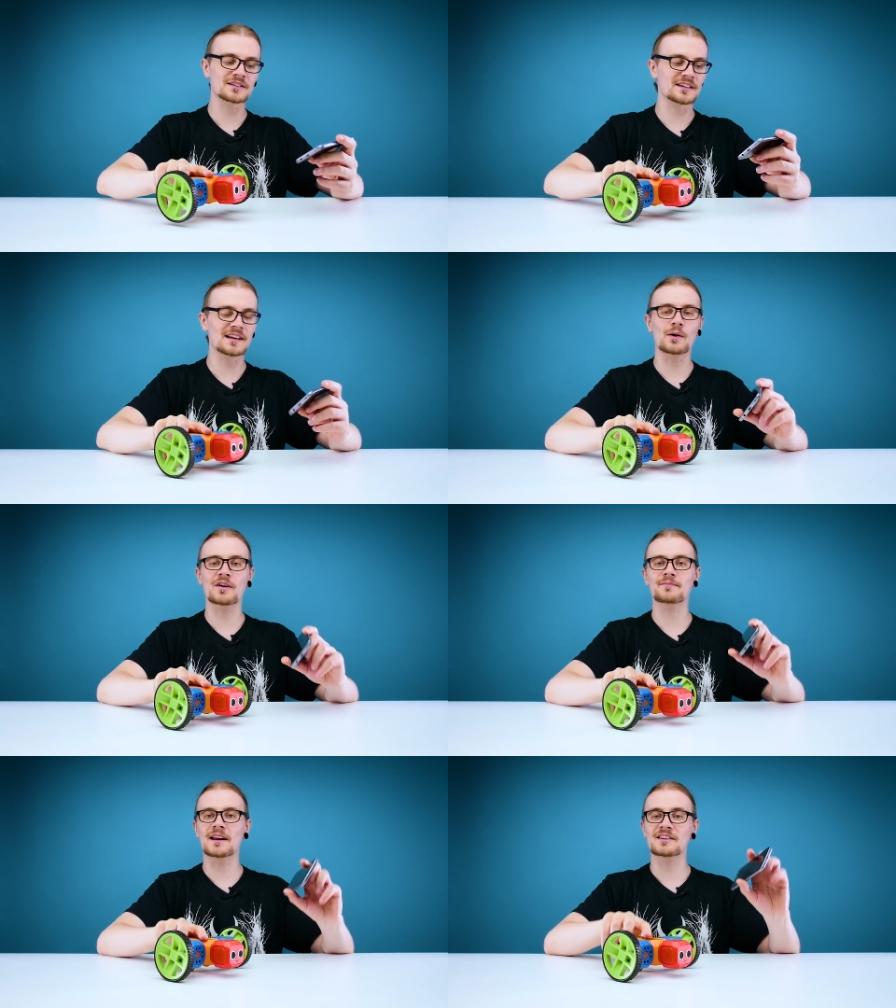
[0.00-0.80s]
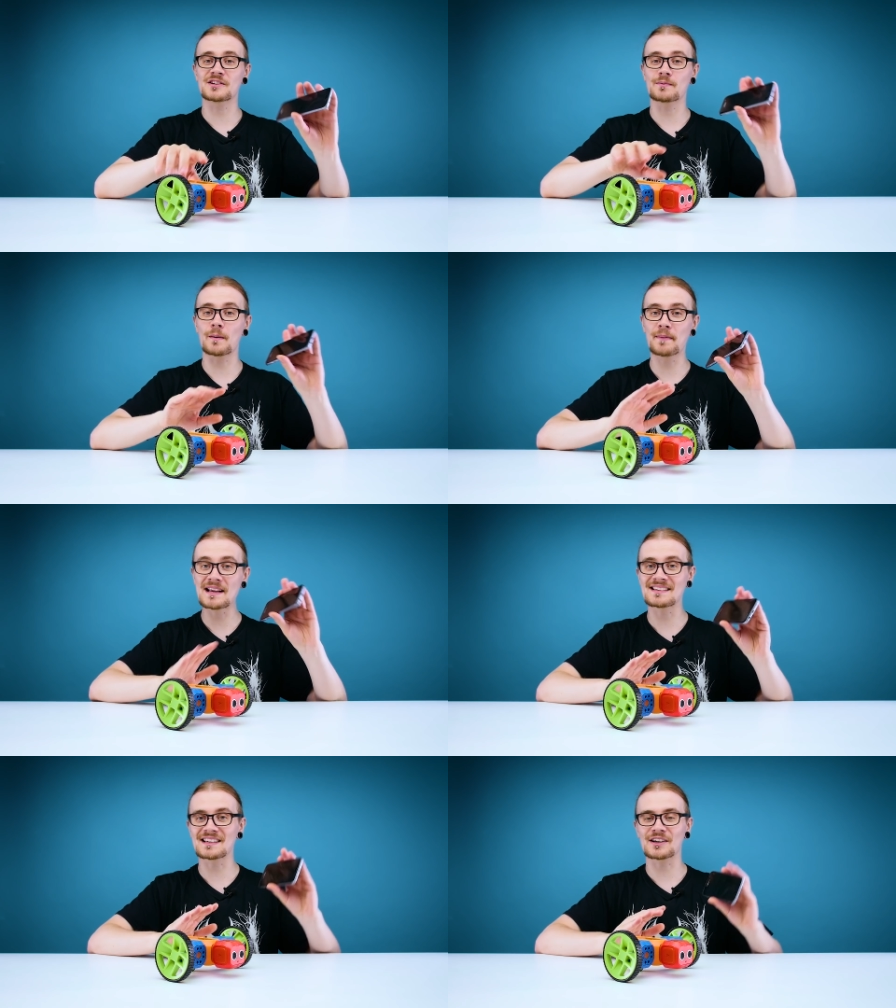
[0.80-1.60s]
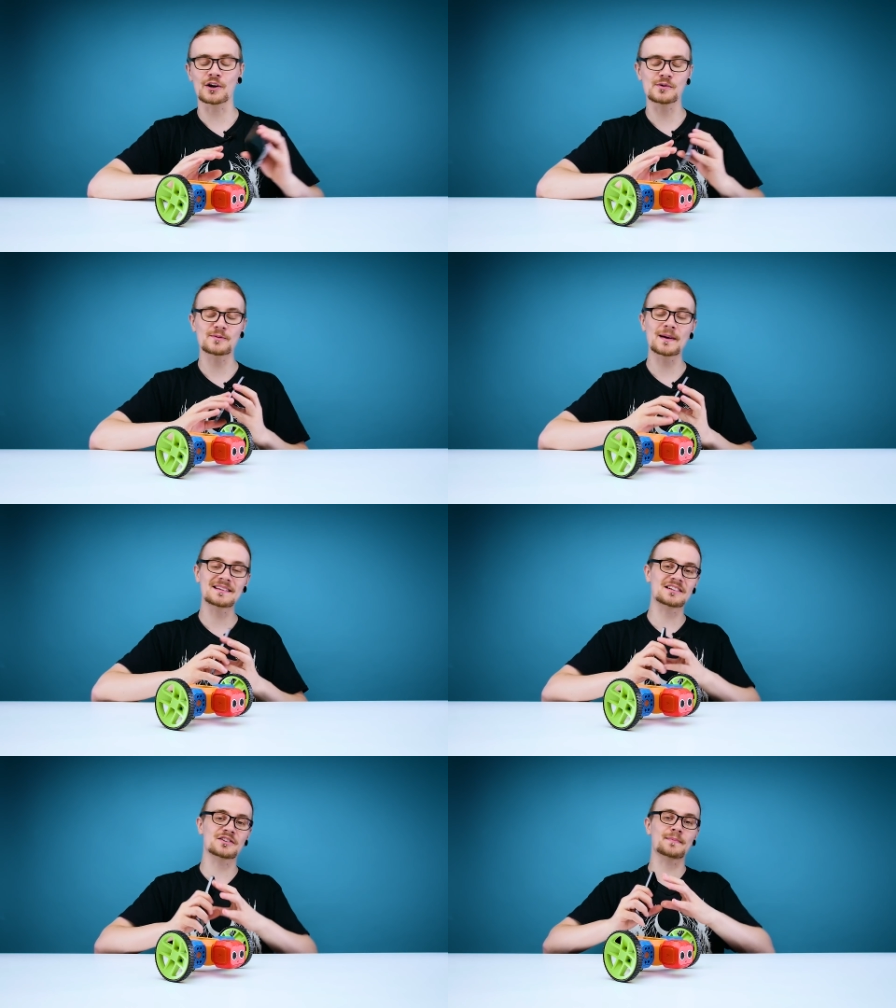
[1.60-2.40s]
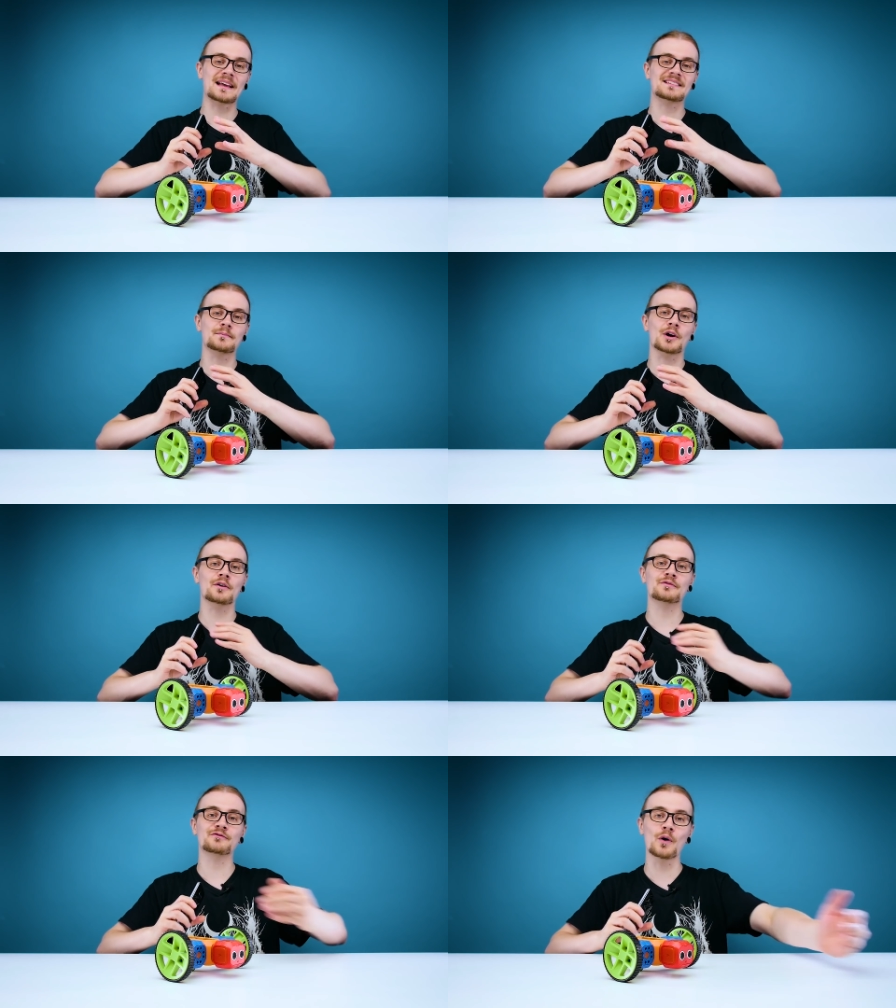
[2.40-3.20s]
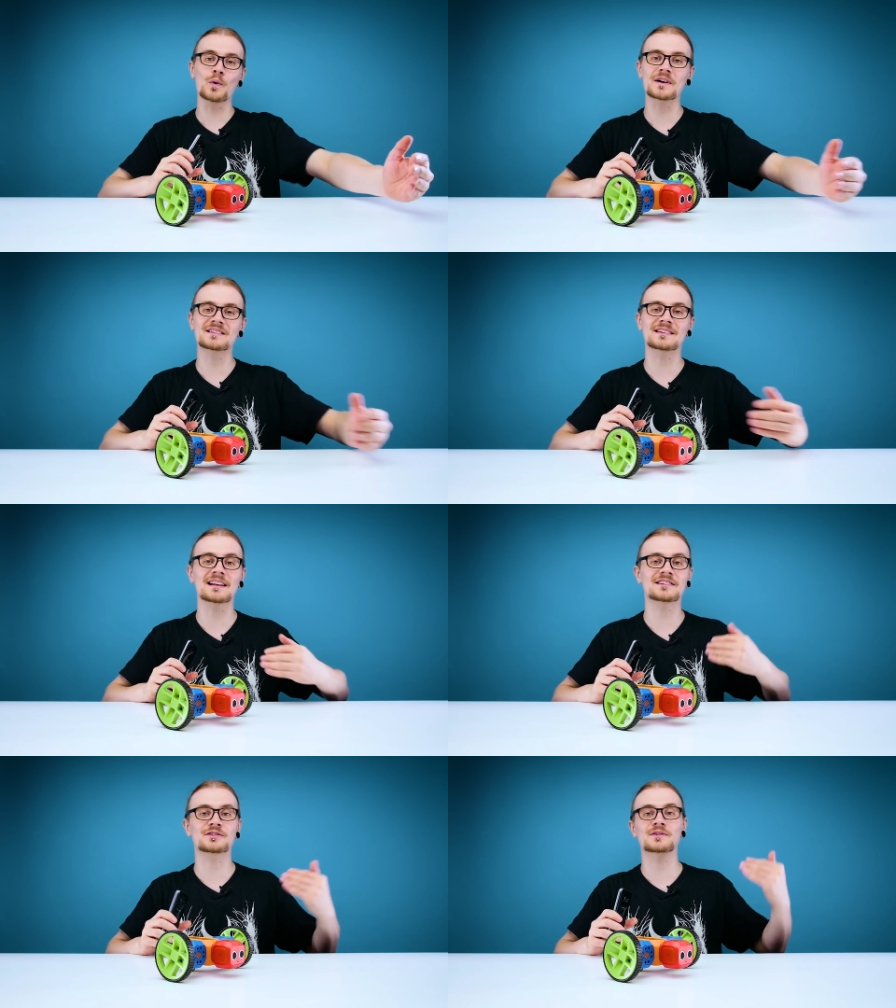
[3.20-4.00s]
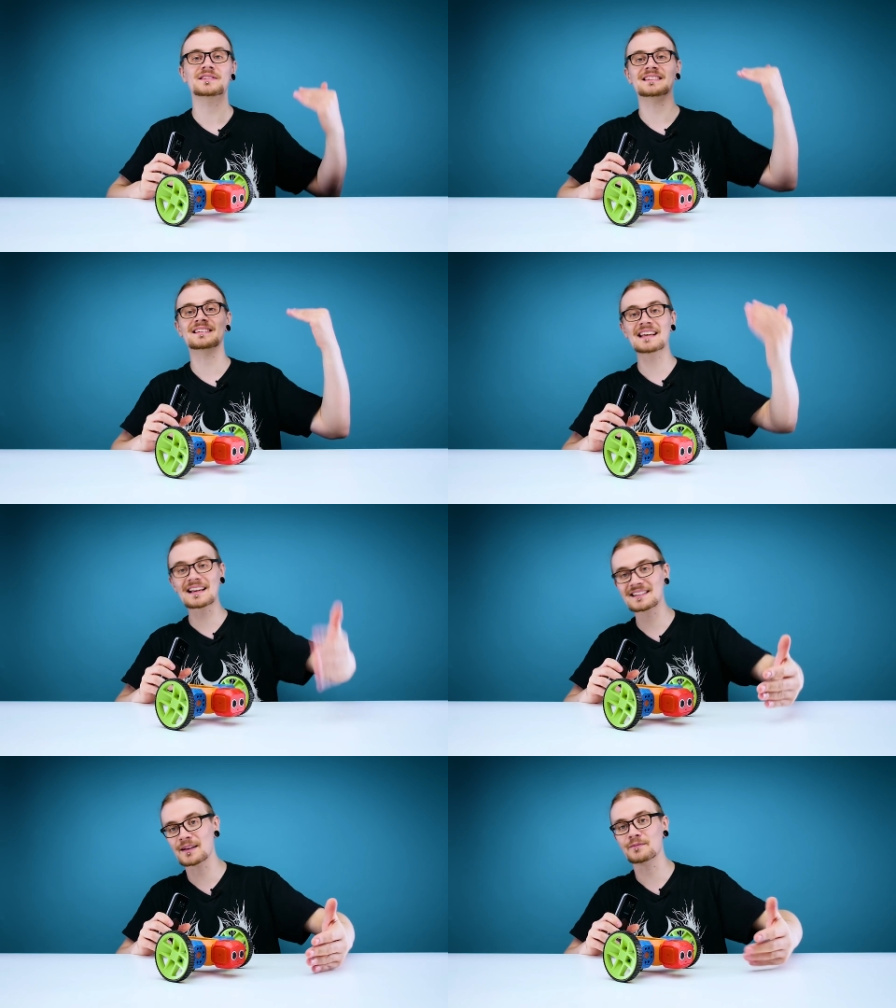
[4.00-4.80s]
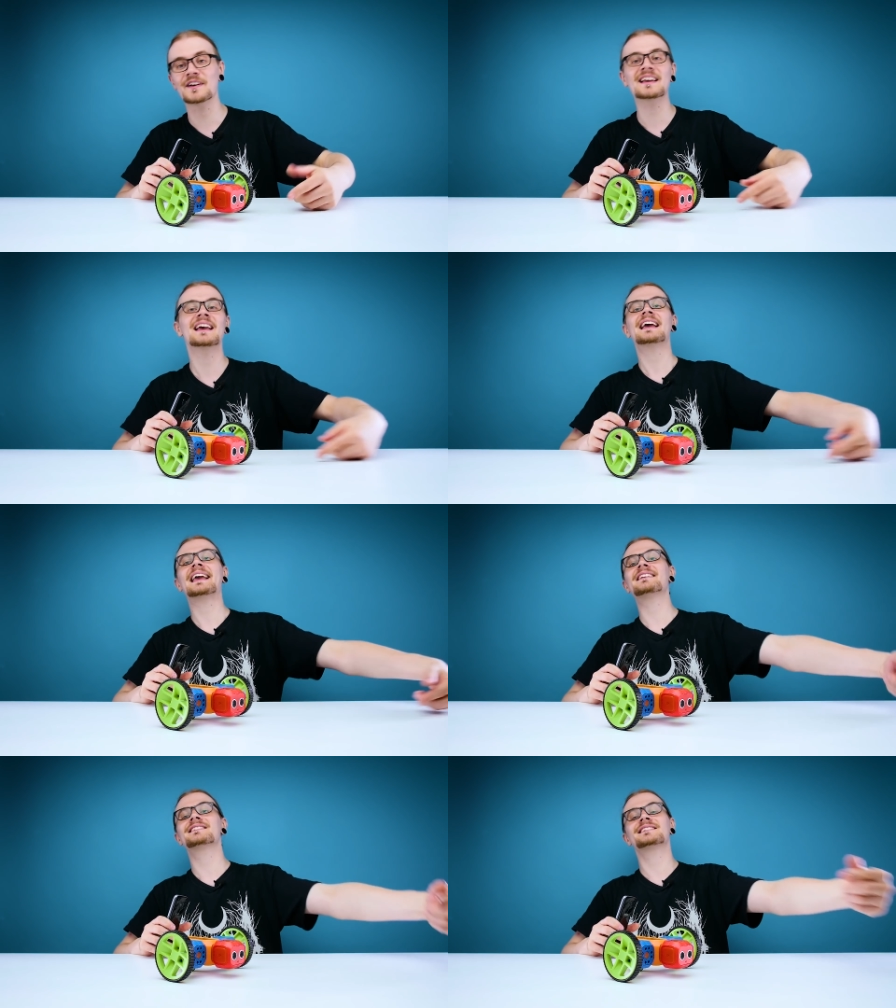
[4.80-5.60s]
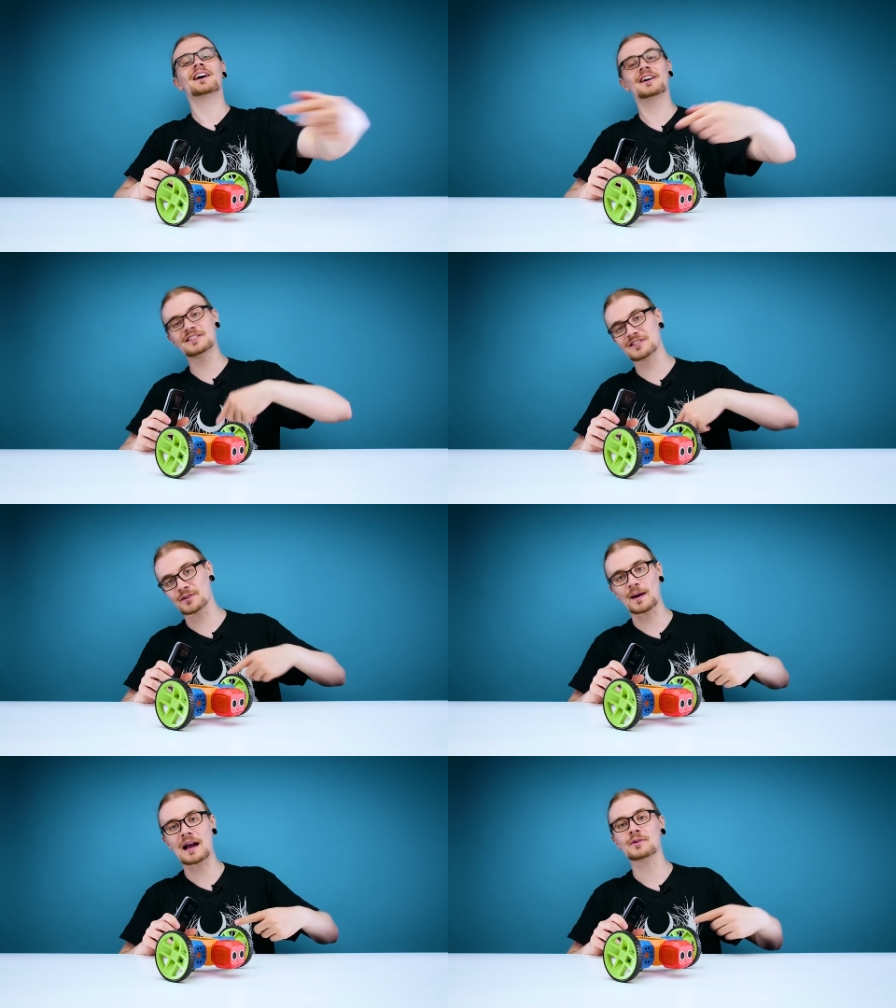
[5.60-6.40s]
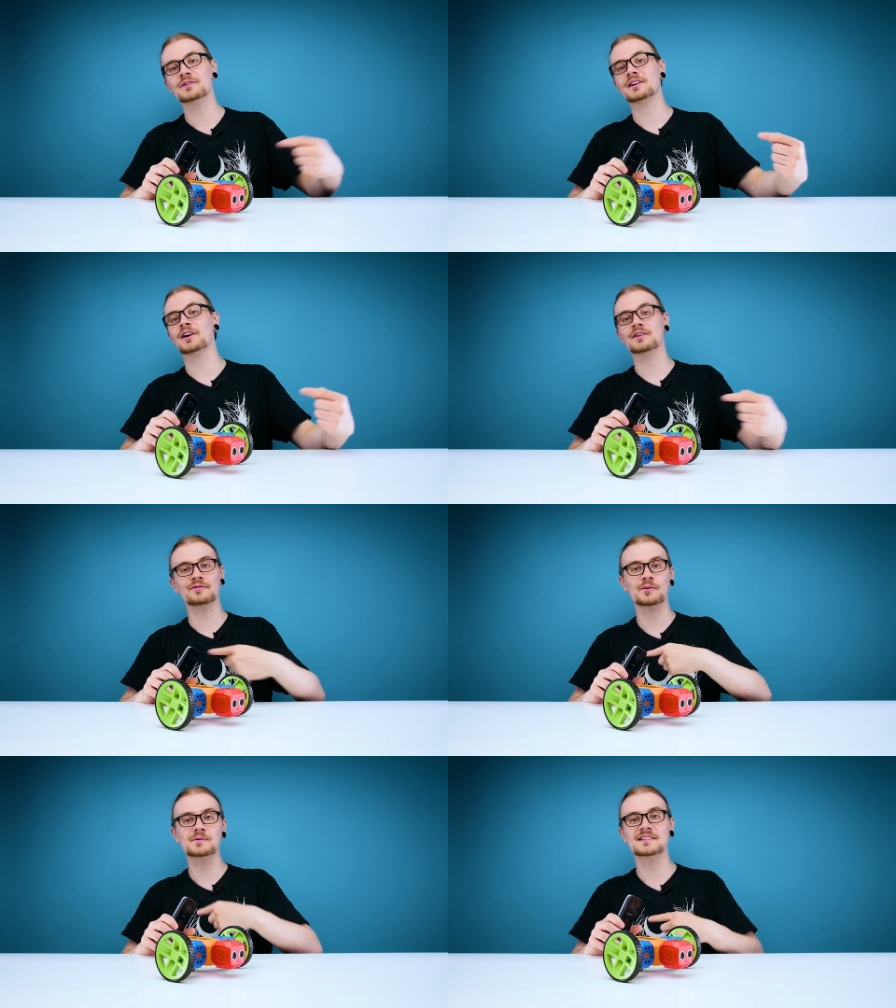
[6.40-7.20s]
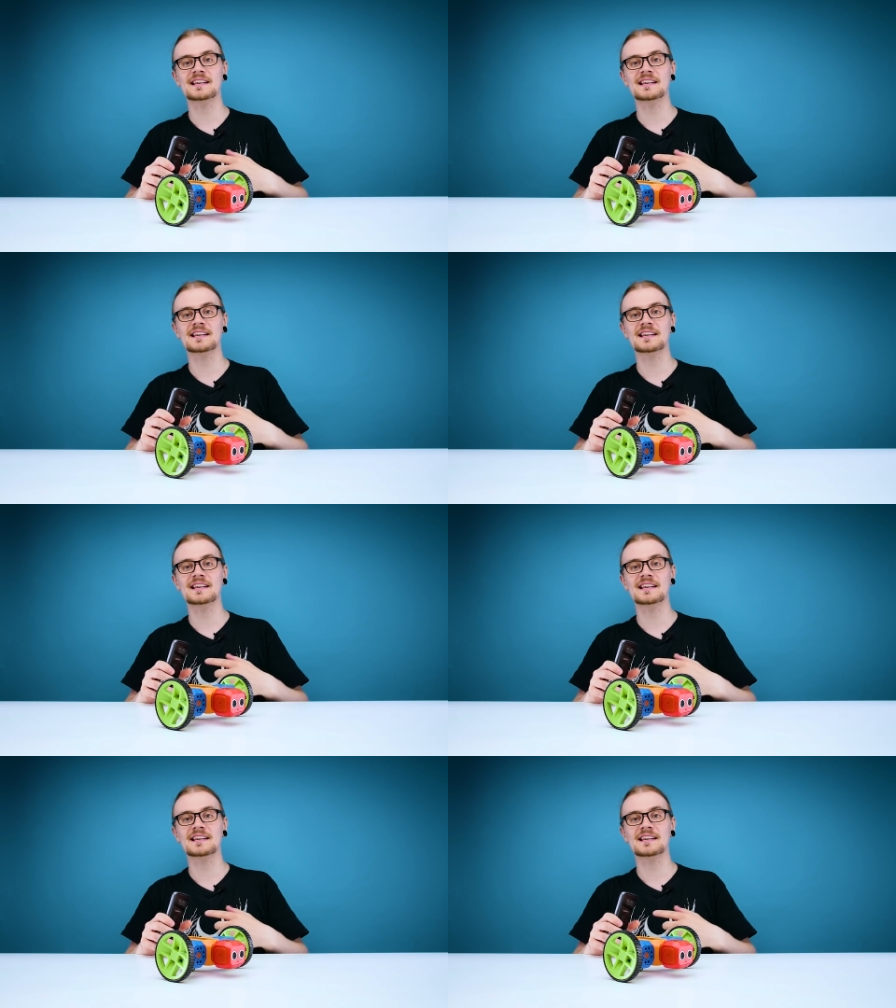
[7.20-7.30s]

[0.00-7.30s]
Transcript: So now I've made a super basic code, which basically just makes him go forwards. And then as soon as he detects something, he turns around and goes forwards